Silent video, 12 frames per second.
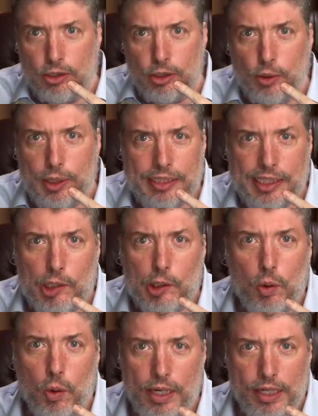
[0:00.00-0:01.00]
Luke isn't
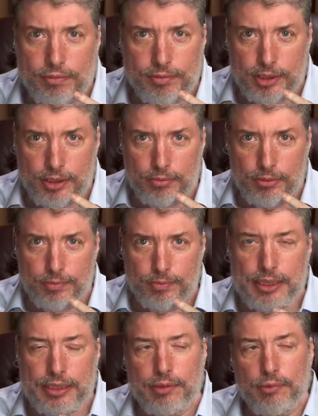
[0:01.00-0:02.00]
quoting someone. You
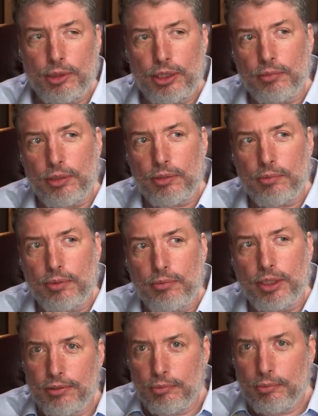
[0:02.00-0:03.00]
see, we're, we're,
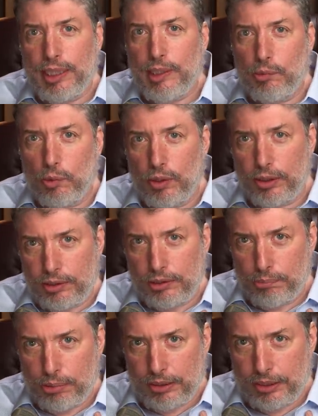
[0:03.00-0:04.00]
we want to
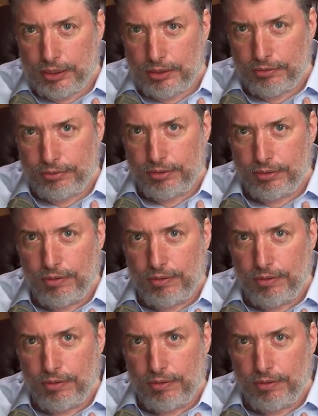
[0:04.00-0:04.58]
believe